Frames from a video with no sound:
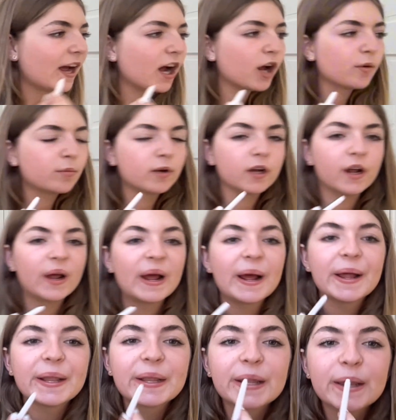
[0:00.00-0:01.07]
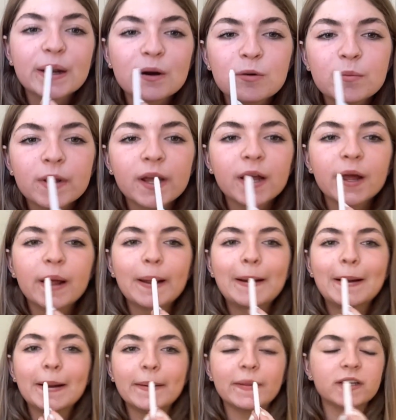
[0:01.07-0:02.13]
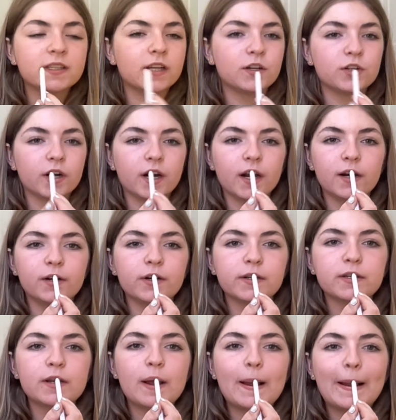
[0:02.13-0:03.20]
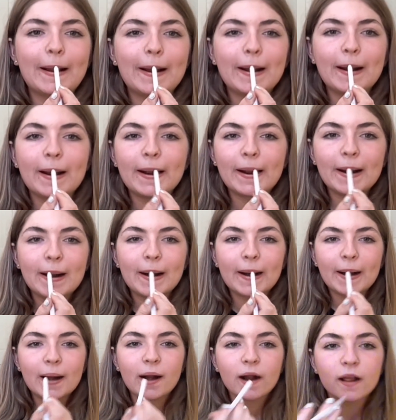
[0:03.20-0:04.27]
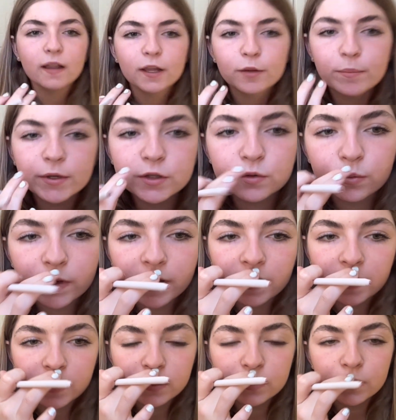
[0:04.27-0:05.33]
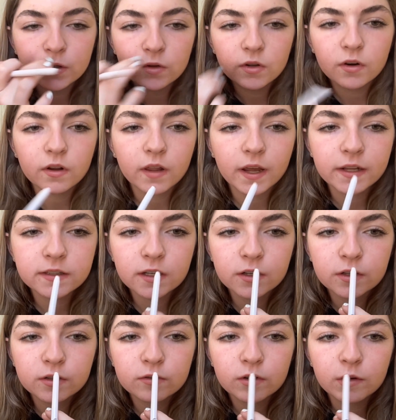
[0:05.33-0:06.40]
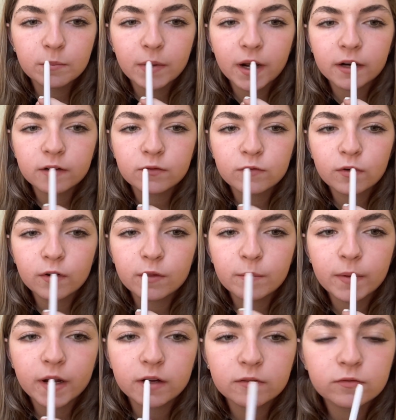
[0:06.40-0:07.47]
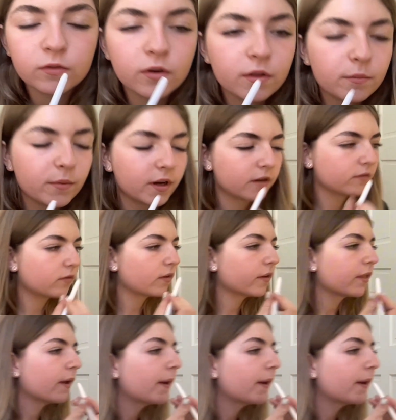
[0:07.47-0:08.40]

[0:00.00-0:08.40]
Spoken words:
I put a little bit in the center. I kind of just, like between these two little lines, I just rub back and forth and back and forth and back and forth.